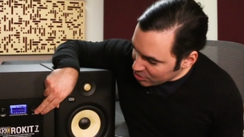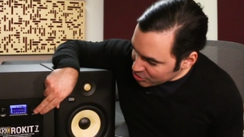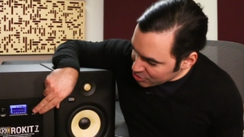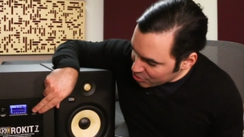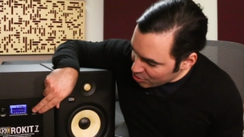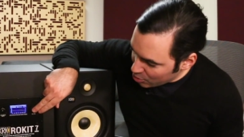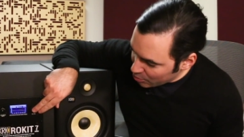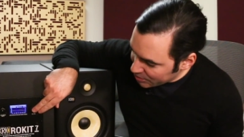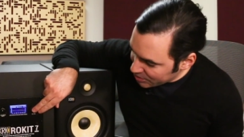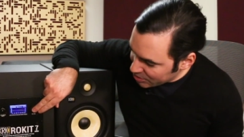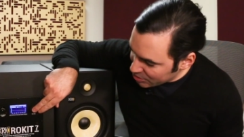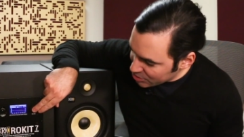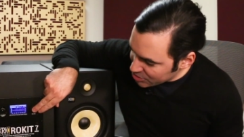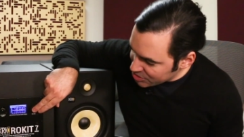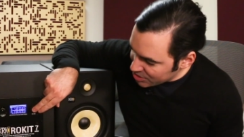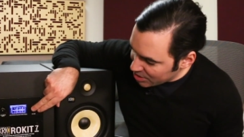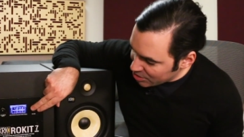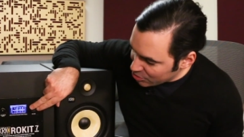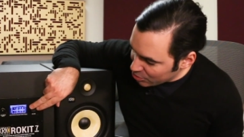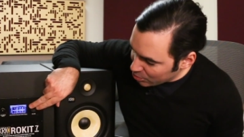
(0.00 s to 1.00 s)
you just go in here,
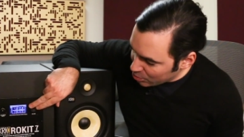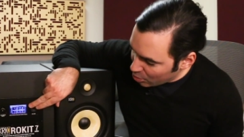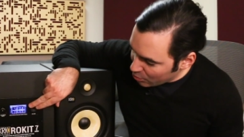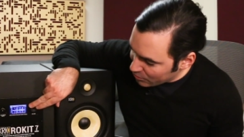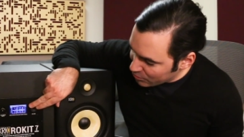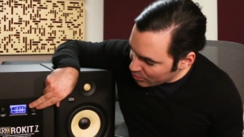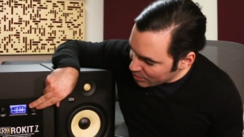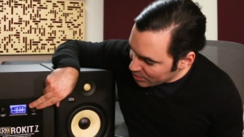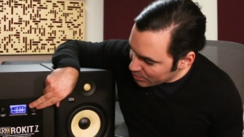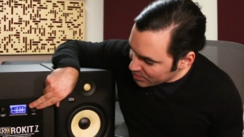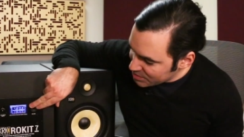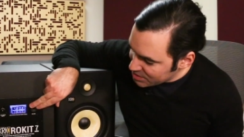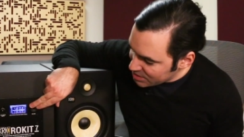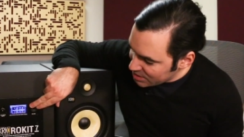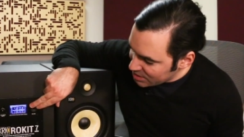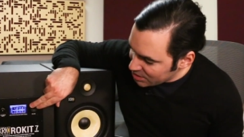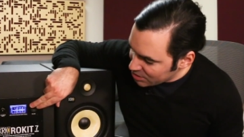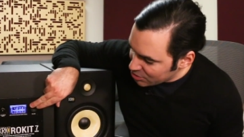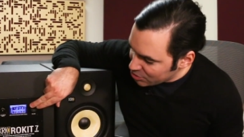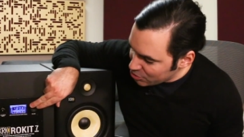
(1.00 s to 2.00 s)
say to your low
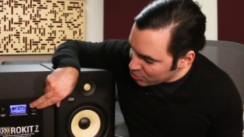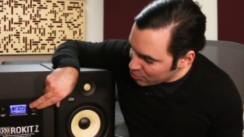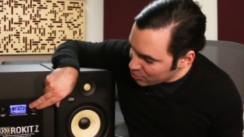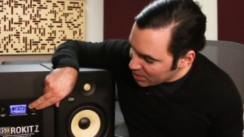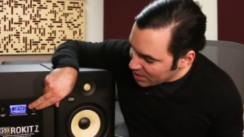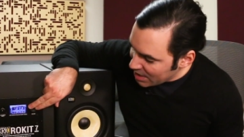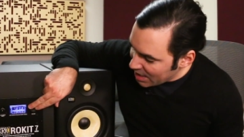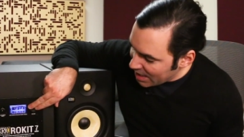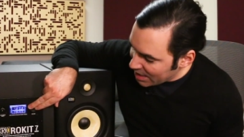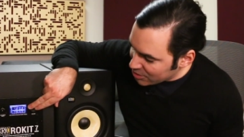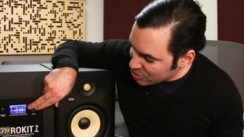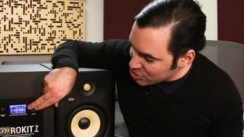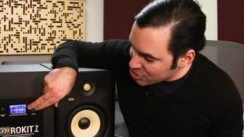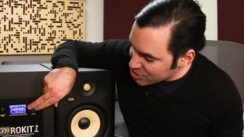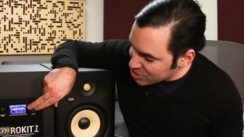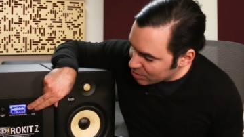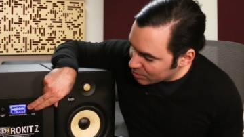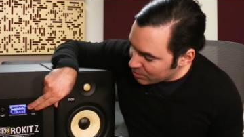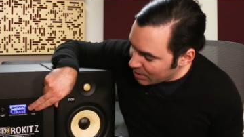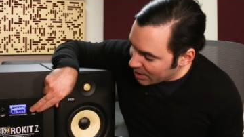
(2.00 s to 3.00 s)
frequency EQ, and
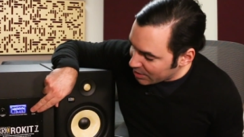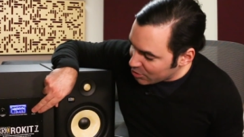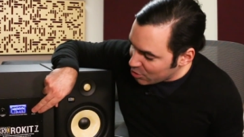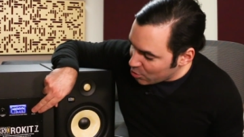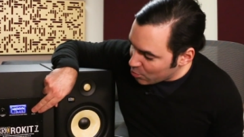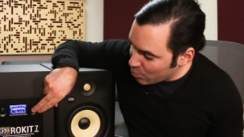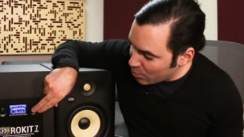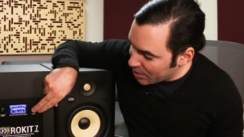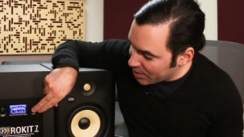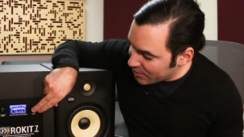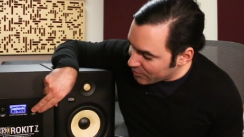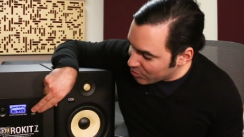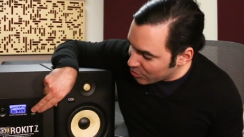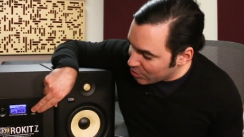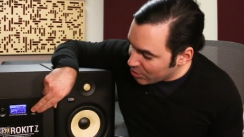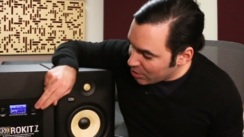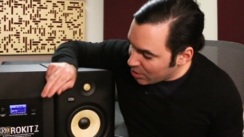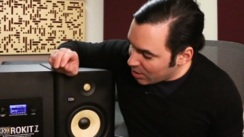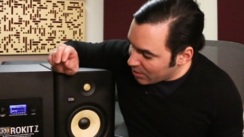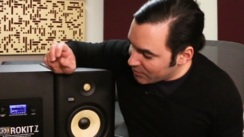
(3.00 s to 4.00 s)
just select
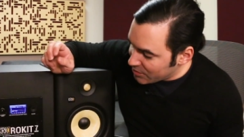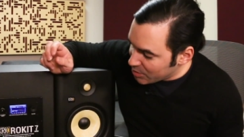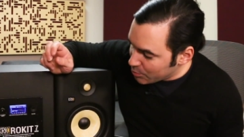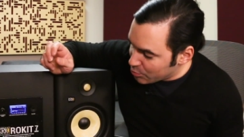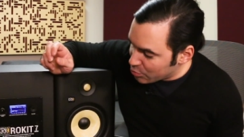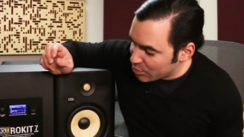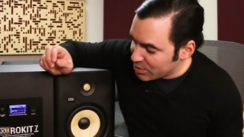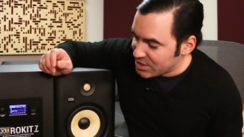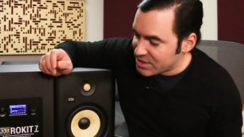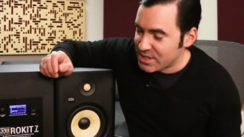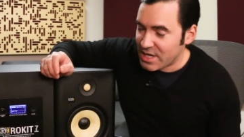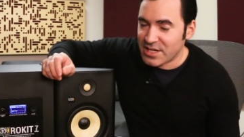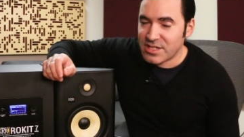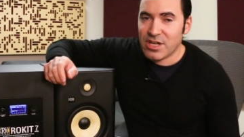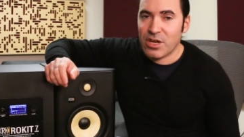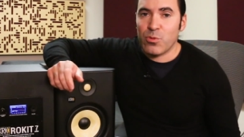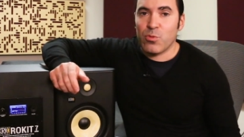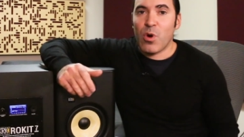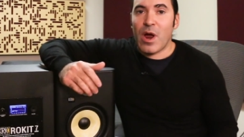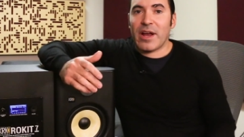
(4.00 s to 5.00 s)
whatever of the
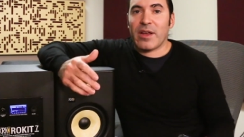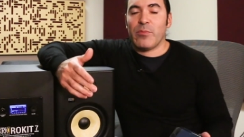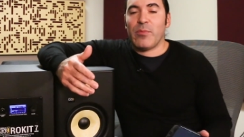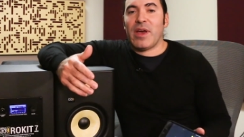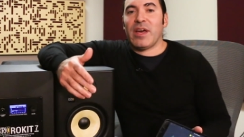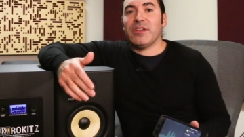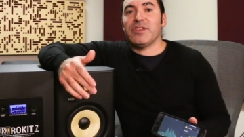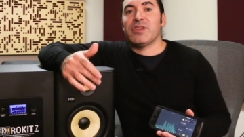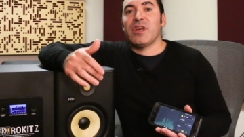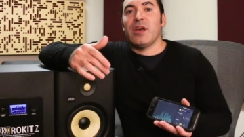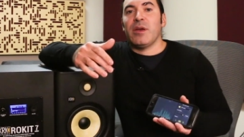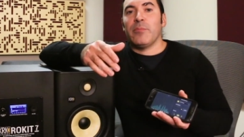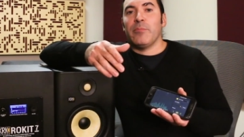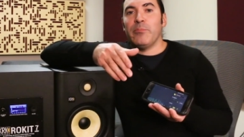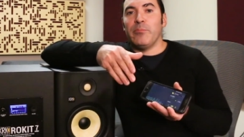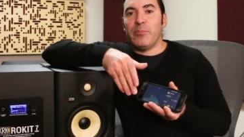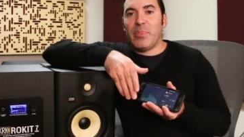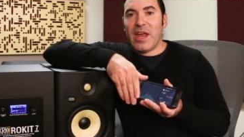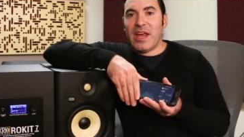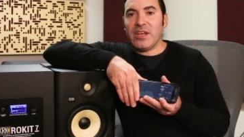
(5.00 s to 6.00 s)
presets it recommends
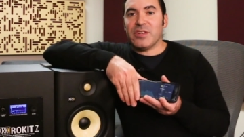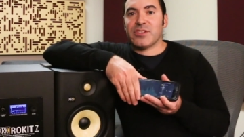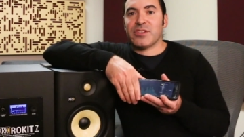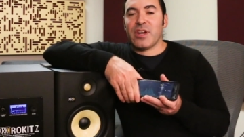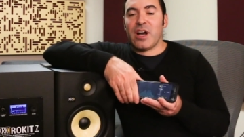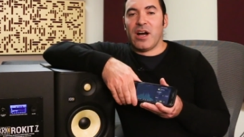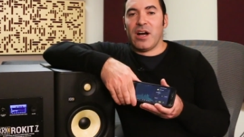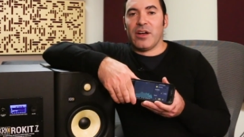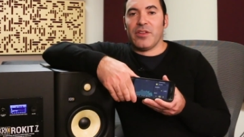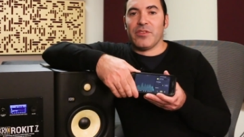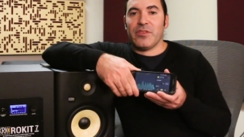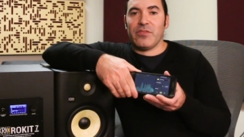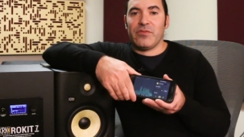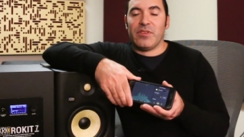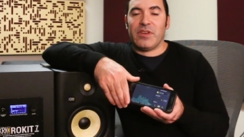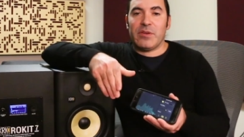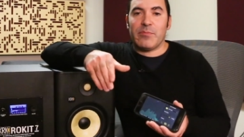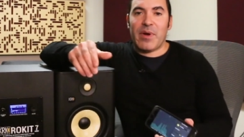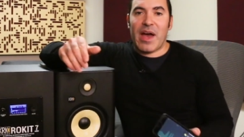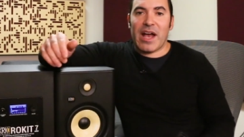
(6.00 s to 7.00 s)
based on the
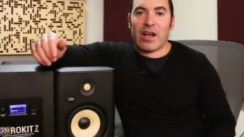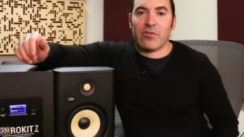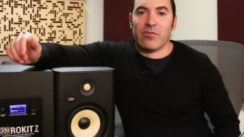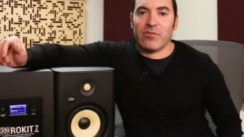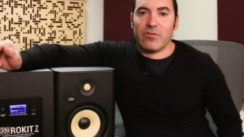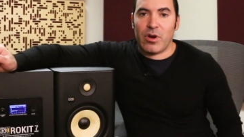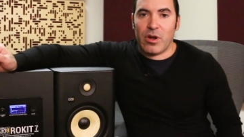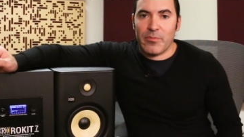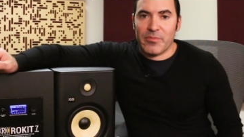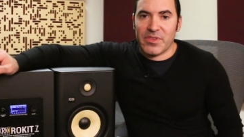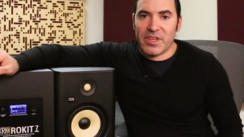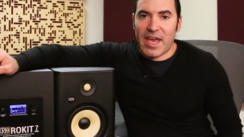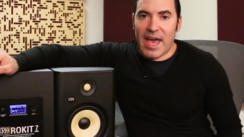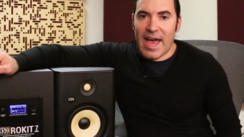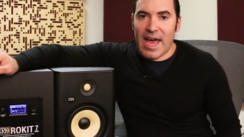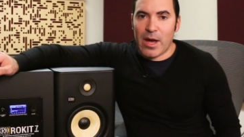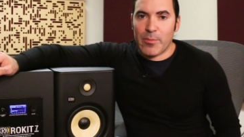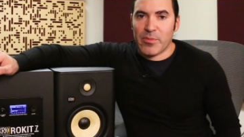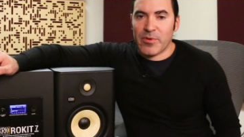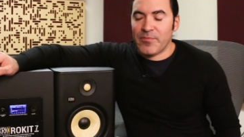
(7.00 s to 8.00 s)
feedback from the
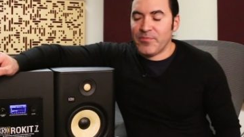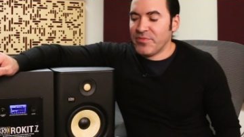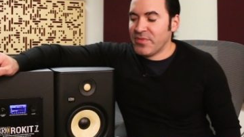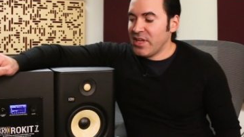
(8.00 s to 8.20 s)
app.